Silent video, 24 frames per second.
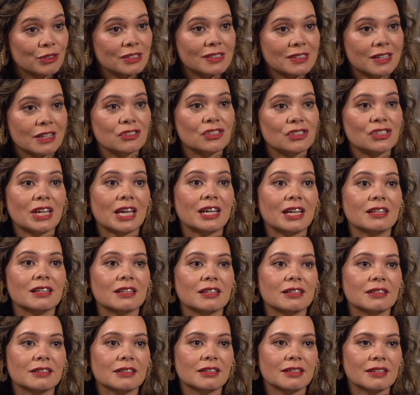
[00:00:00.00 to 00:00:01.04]
son,
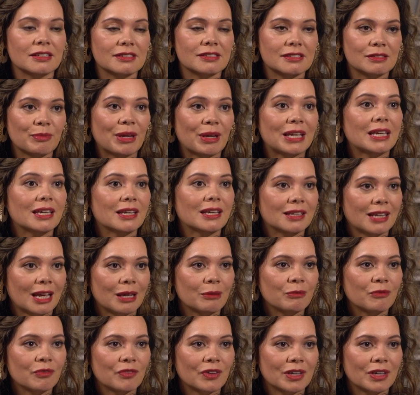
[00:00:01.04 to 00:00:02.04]
Jaden, is making a name for